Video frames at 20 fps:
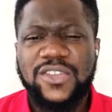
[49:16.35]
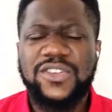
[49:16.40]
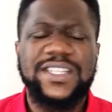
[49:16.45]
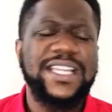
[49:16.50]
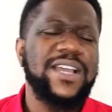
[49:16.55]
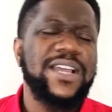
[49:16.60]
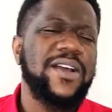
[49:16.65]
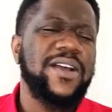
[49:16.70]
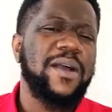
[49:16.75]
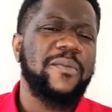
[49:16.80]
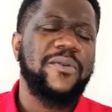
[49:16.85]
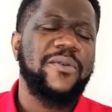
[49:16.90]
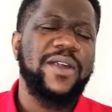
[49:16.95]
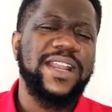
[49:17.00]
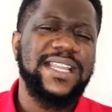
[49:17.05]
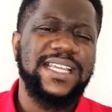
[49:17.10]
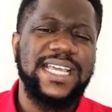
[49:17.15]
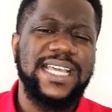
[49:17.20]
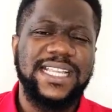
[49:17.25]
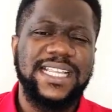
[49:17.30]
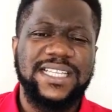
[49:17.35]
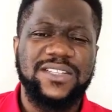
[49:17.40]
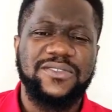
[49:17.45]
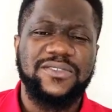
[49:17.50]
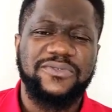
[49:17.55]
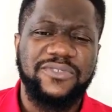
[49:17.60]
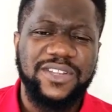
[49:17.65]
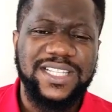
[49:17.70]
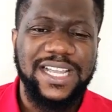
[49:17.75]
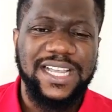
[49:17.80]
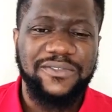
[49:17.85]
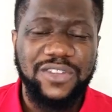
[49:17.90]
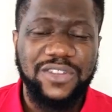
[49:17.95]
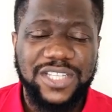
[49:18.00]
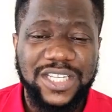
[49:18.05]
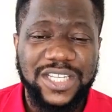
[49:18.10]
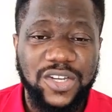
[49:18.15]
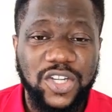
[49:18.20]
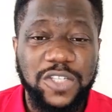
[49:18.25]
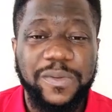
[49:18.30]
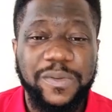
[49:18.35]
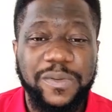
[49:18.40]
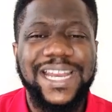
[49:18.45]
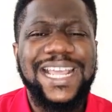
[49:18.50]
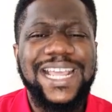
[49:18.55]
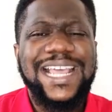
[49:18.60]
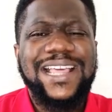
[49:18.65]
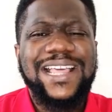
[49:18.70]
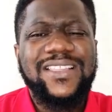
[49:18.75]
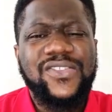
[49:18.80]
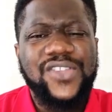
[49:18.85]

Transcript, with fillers: You say, oh, I'm already getting to 40, I've not seen husband.